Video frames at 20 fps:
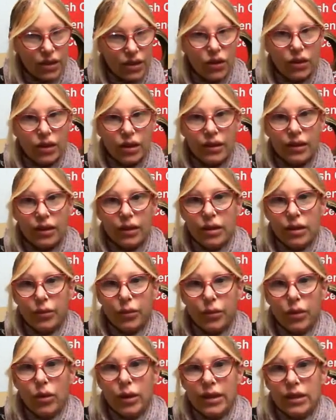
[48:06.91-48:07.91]
The
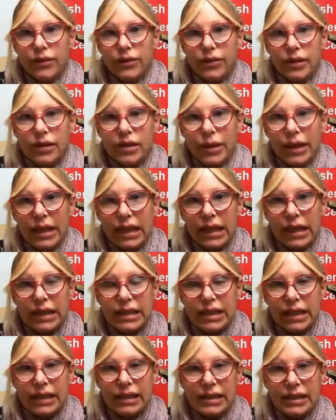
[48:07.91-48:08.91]
point of the speaking
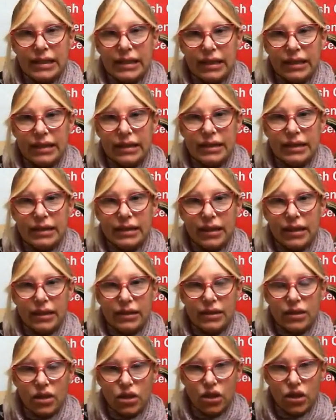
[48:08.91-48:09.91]
test is
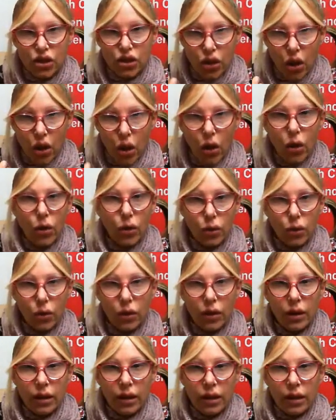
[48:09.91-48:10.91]
to
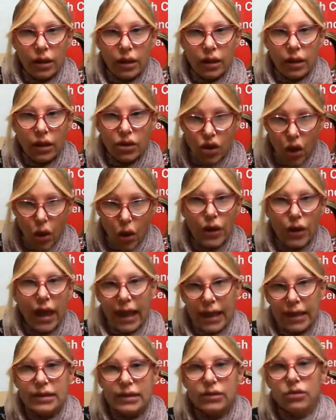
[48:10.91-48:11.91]

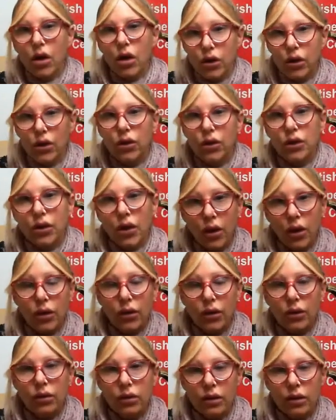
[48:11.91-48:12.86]
showcase what you know,